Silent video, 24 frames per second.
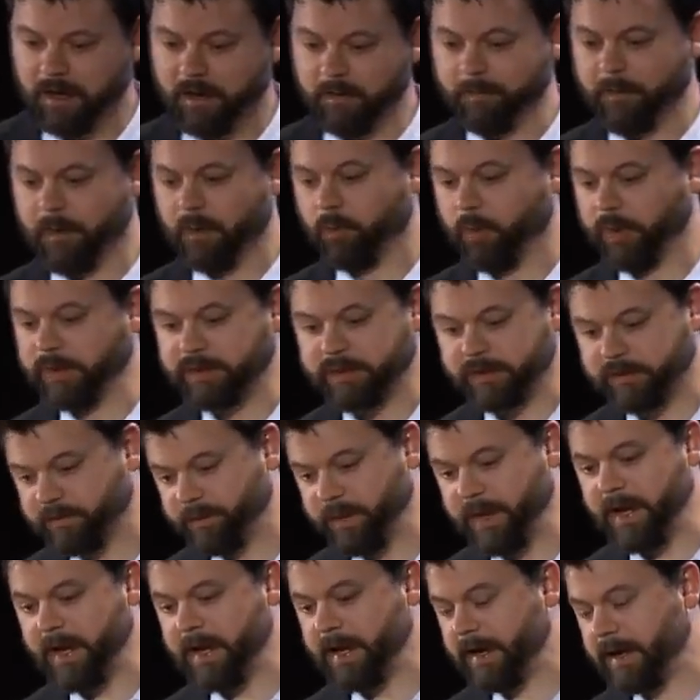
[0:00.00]
Um, which is
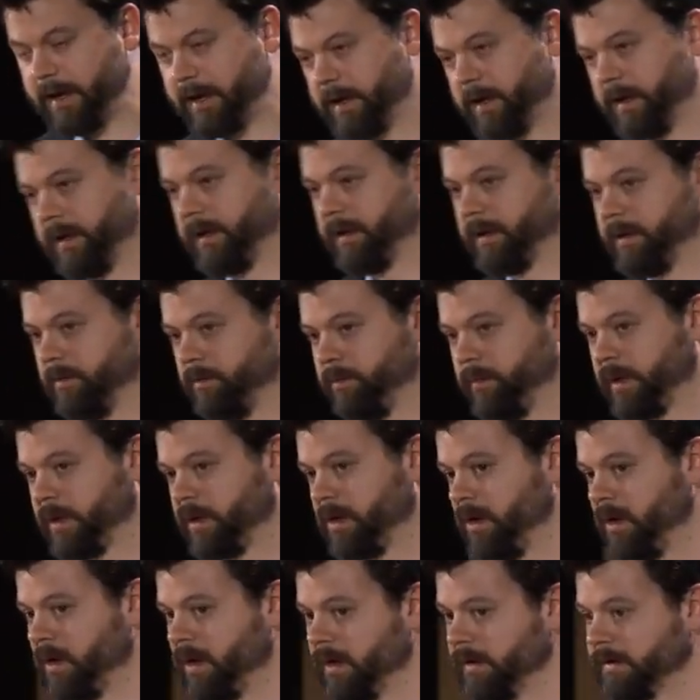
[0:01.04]
bad
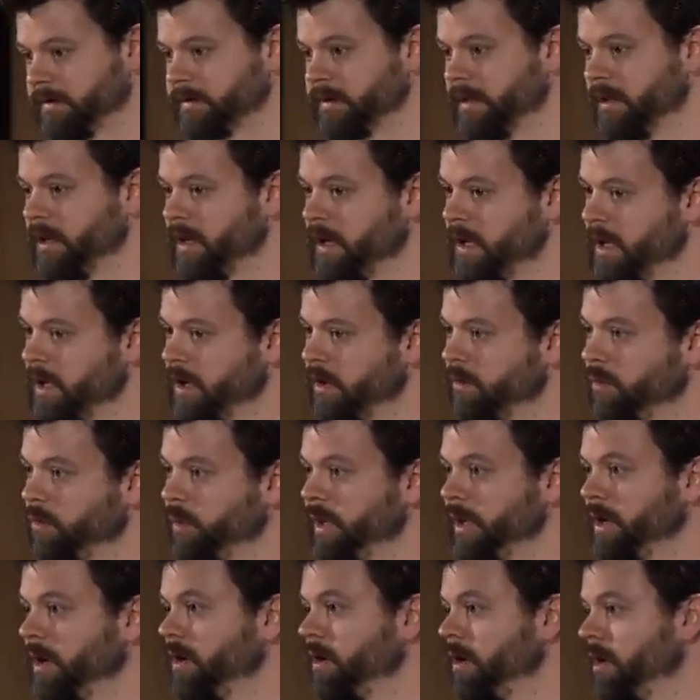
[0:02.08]
because
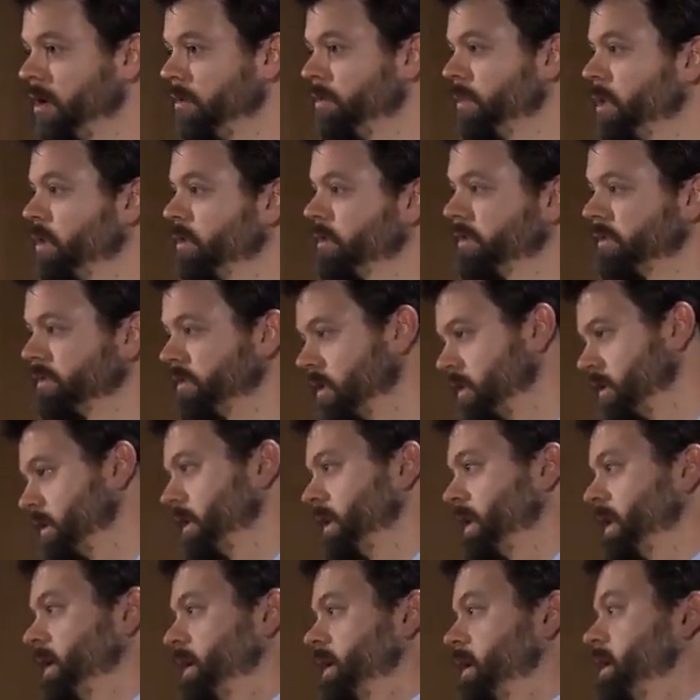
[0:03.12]
we are almost
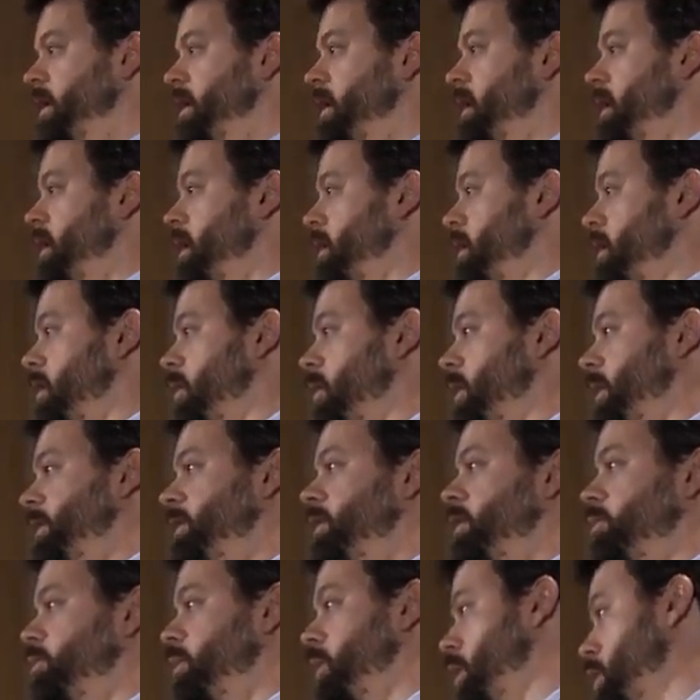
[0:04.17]
certainly
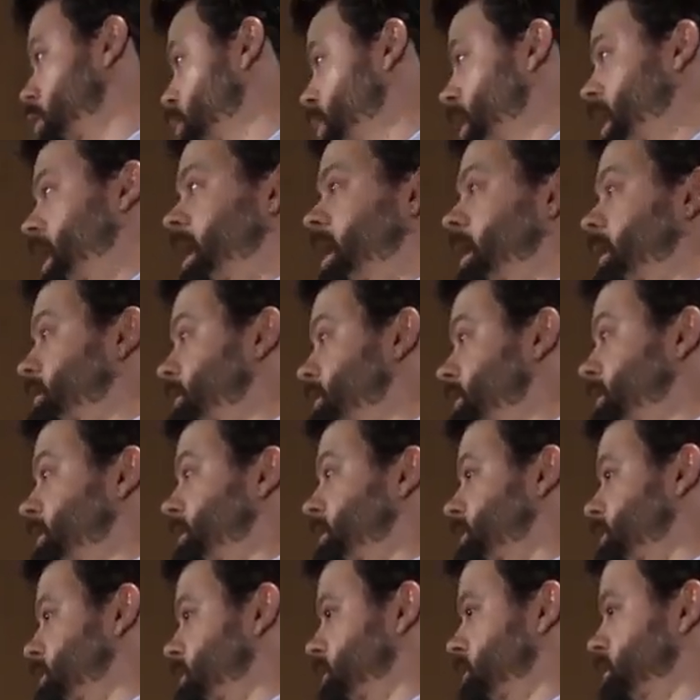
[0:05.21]
going to blow
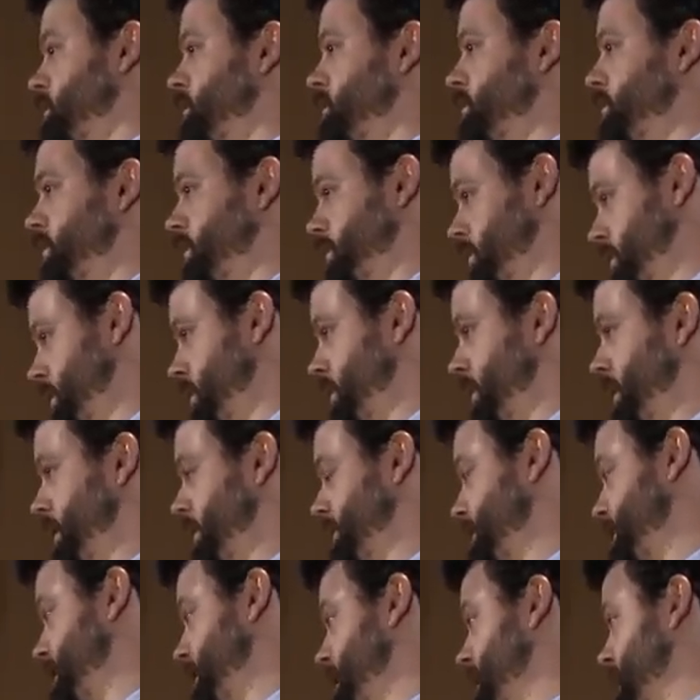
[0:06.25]
past 2
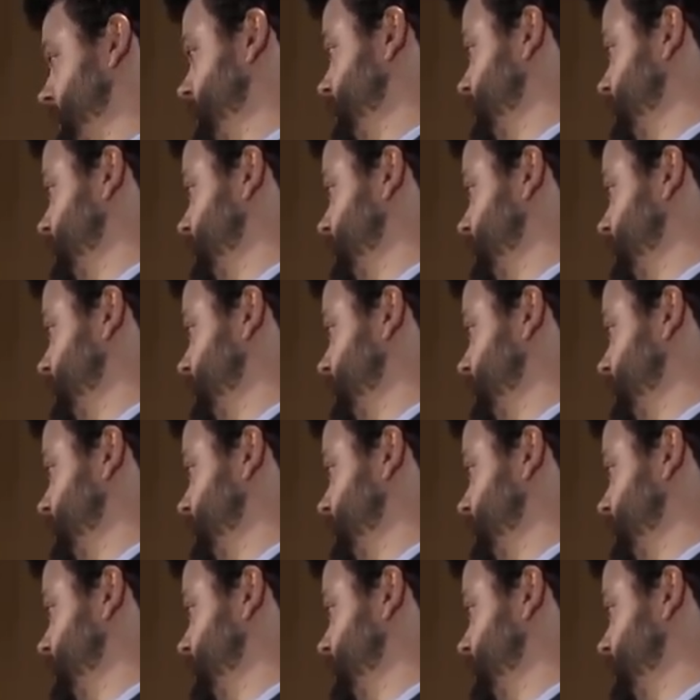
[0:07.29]
degrees